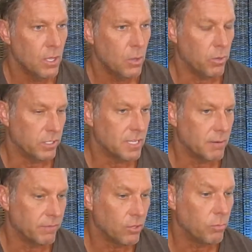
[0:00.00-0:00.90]
when it's time
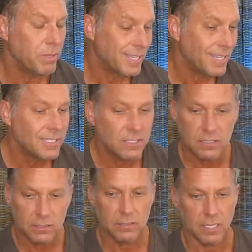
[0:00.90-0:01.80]
to float
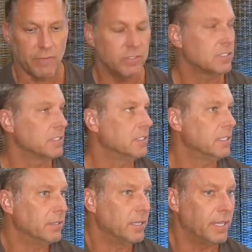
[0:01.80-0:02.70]
because obviously,
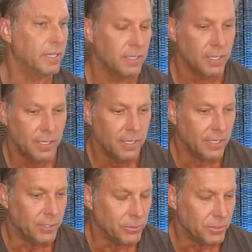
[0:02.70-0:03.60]
and, and
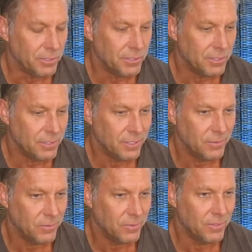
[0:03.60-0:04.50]
you know, it,
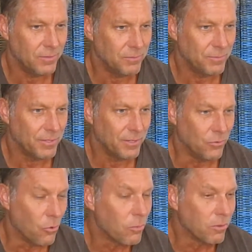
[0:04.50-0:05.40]

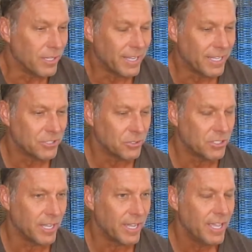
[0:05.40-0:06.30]
normally, I guess you'd
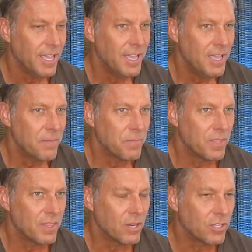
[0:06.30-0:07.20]
say,
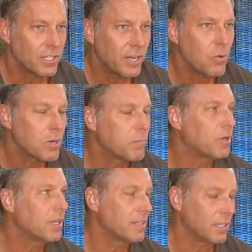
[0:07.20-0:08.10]
they're they don't want to
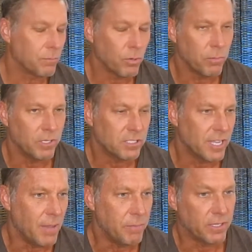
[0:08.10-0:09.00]
put it on their permanent
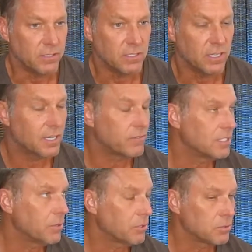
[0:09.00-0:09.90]
staff because they're going to have to
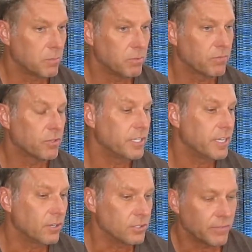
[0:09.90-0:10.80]
deal with those people for
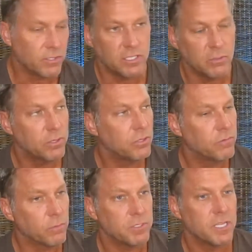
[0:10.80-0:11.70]
years. They have to deal with you
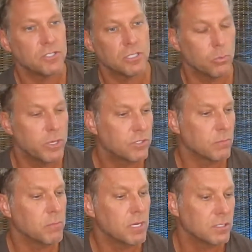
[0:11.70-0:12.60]
for potentially weeks or
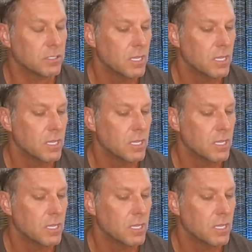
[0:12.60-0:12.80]
months.